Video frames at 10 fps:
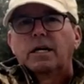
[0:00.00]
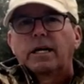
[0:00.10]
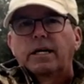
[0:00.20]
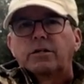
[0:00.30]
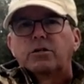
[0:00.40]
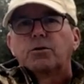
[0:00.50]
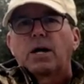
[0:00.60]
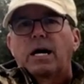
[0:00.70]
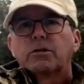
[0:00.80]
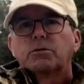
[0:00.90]
and two
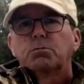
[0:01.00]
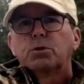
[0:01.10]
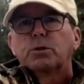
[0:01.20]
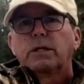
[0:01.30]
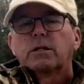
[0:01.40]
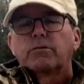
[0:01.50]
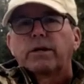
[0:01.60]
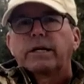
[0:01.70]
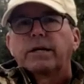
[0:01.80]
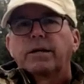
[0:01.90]
thousand bluegill and
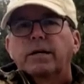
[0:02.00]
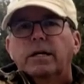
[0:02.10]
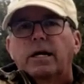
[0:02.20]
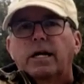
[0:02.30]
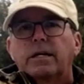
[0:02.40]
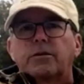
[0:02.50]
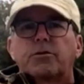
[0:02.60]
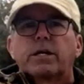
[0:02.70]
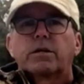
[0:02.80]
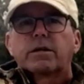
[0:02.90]
redear, and
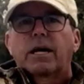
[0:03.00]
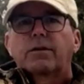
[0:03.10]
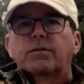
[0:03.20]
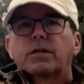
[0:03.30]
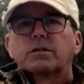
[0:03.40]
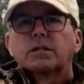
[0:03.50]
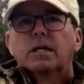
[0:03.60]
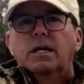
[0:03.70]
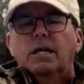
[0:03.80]
three hundred catfish.